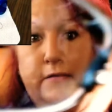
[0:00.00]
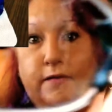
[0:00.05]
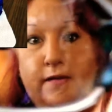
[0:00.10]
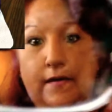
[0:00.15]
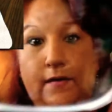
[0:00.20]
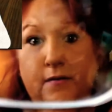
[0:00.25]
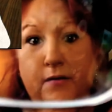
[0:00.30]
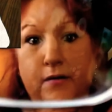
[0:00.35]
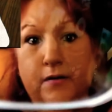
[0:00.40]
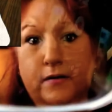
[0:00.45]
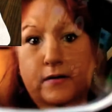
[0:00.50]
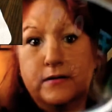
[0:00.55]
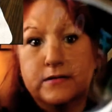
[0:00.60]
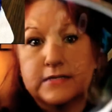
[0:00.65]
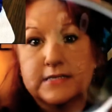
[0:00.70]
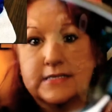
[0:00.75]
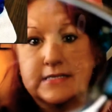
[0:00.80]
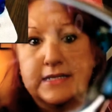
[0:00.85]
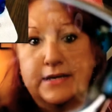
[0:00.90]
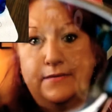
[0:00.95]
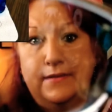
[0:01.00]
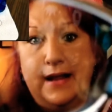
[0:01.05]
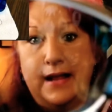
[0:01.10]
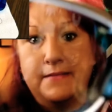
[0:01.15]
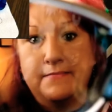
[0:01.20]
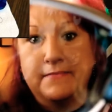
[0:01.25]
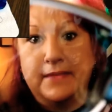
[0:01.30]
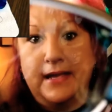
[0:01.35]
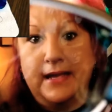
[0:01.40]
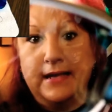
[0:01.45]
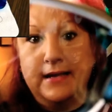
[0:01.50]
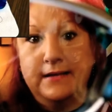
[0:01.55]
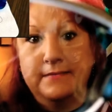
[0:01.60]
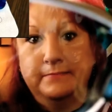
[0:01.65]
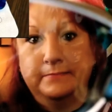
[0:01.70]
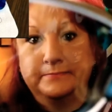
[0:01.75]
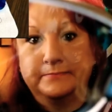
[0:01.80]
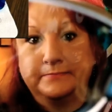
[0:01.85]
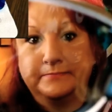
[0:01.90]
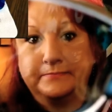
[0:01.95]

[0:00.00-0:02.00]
they see what I mean.